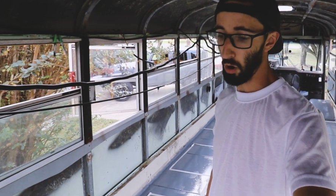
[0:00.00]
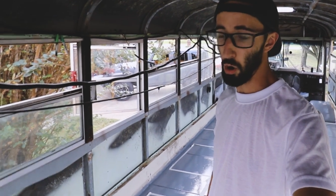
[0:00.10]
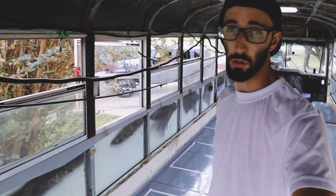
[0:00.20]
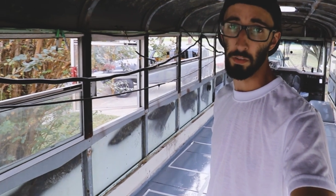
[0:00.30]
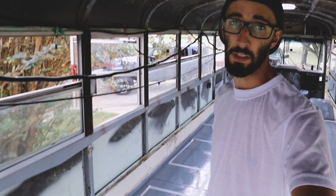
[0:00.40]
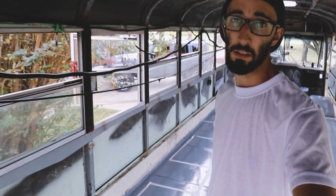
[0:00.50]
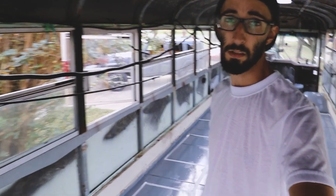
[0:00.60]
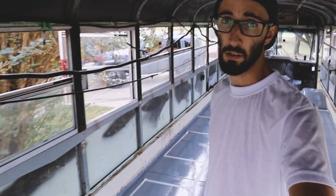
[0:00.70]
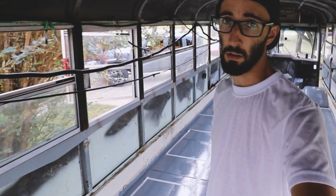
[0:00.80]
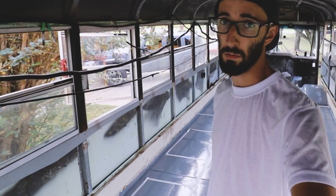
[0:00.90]
all of it.
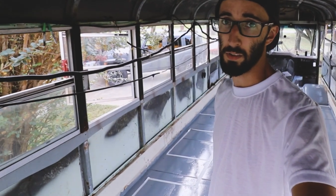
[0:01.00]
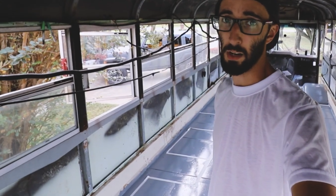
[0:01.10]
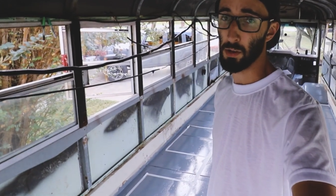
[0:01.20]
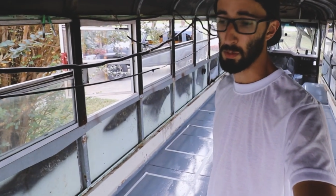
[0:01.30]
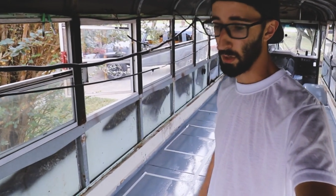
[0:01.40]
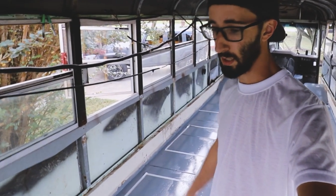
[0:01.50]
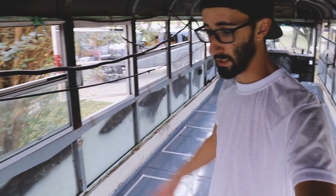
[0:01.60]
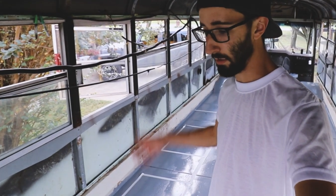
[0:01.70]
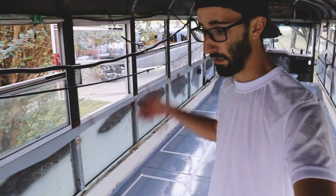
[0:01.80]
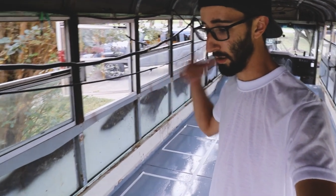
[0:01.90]
So we've got a bunch of pennies
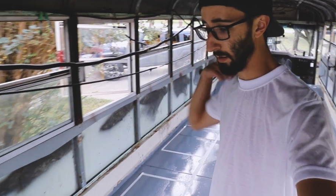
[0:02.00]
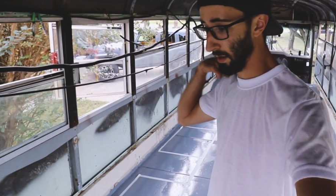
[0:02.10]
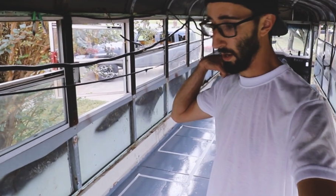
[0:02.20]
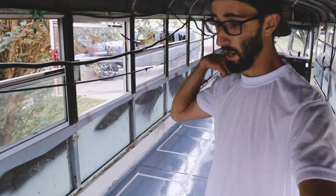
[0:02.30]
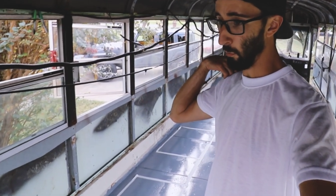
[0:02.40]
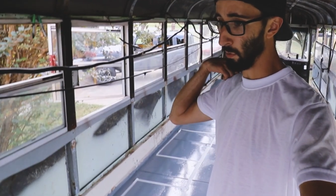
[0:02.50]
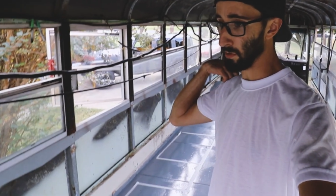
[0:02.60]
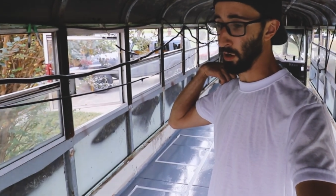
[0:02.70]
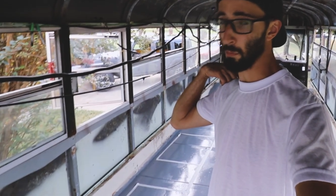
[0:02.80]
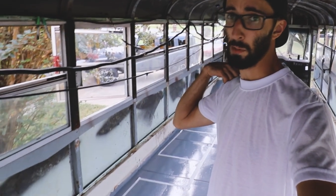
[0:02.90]
laying around. I went
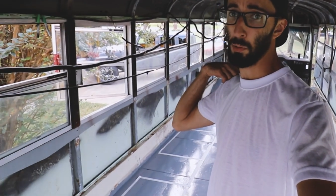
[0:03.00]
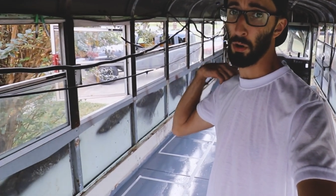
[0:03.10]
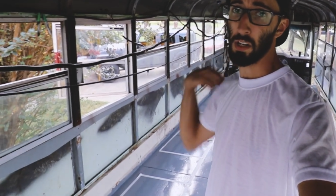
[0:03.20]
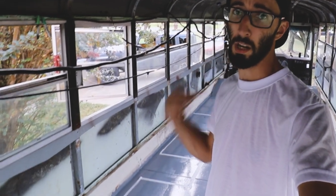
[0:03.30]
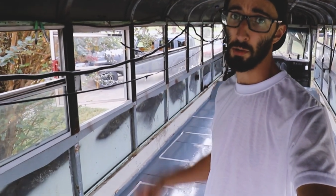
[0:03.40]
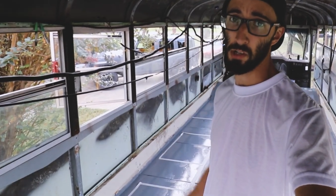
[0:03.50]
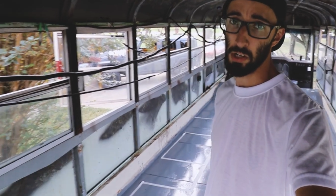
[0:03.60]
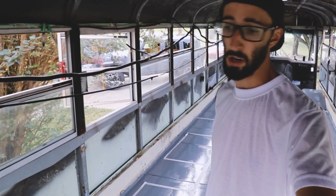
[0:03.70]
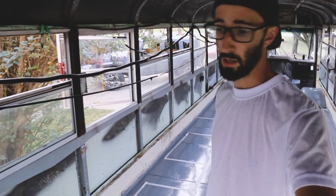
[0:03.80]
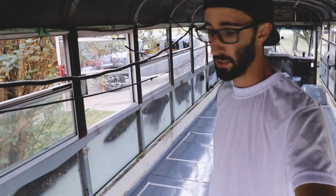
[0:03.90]
to Home Depot and got a bunch of
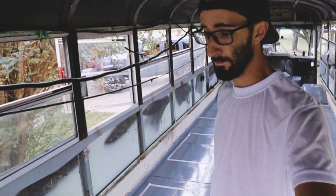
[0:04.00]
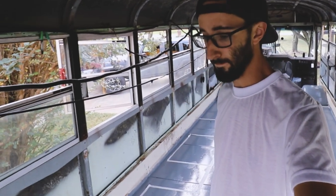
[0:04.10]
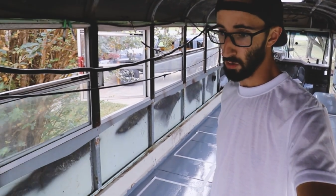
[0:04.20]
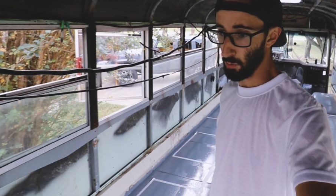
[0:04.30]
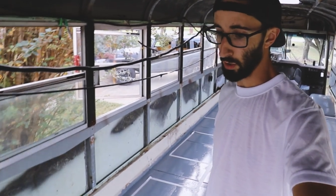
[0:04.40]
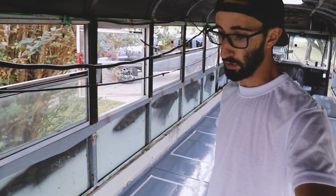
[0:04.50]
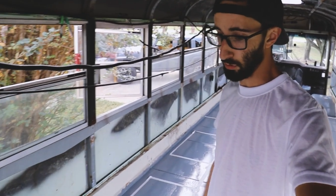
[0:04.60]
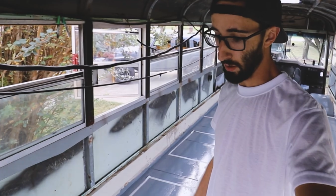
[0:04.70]
caulking. So we're gonna do